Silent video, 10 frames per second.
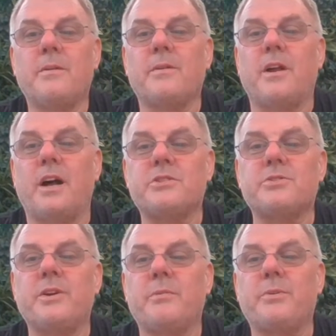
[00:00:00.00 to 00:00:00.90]
will also
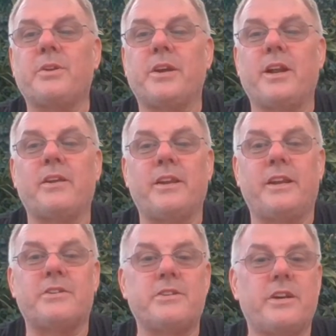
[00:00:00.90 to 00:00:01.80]
help you to cut out
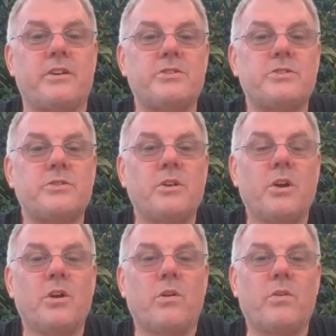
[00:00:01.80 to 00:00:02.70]
leading centers
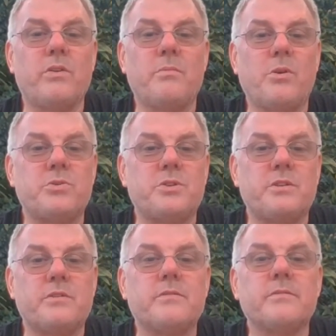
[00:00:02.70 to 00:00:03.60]
or the
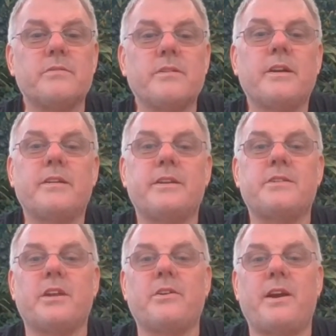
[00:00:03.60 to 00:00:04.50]
motion that
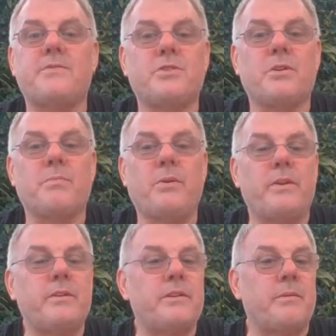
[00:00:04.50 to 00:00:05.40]
telegraphs to your
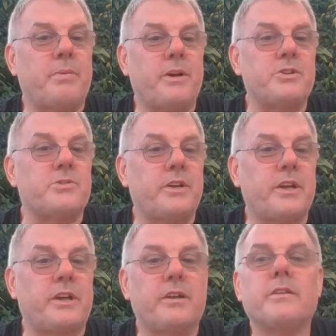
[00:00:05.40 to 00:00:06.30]
opponent that a punch or kick
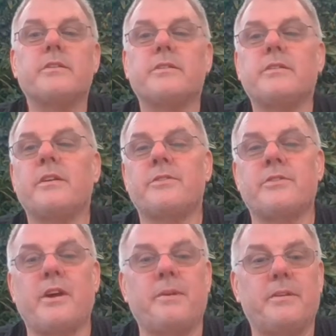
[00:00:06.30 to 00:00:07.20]
is
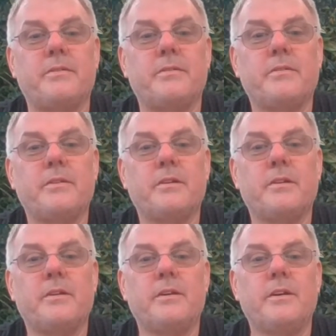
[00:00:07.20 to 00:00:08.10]
coming.
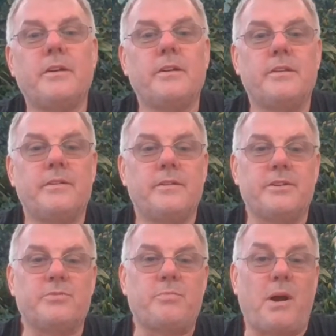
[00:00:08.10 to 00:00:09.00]

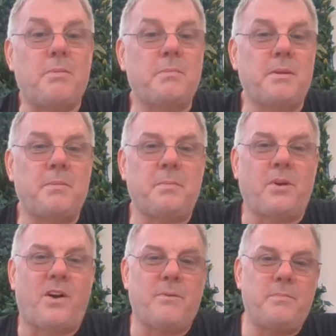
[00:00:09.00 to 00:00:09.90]
This would probably
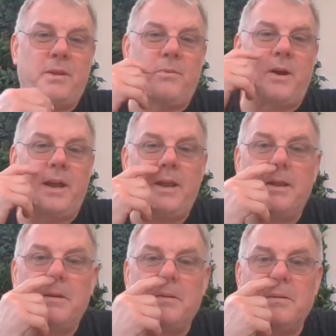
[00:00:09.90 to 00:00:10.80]
be why
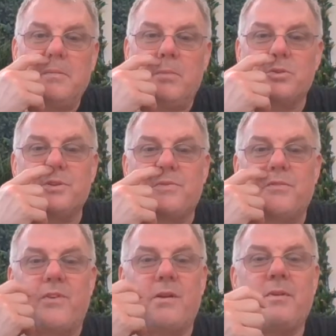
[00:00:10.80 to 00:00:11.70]
most of your
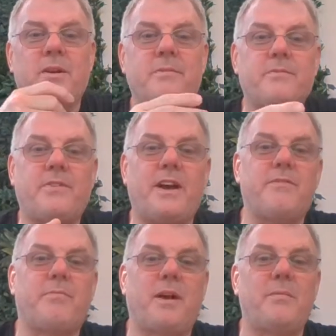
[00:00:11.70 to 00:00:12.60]
5
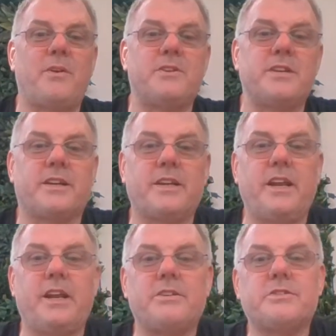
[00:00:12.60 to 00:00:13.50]
primary
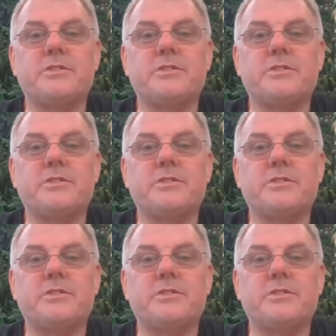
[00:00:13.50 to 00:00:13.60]
techniques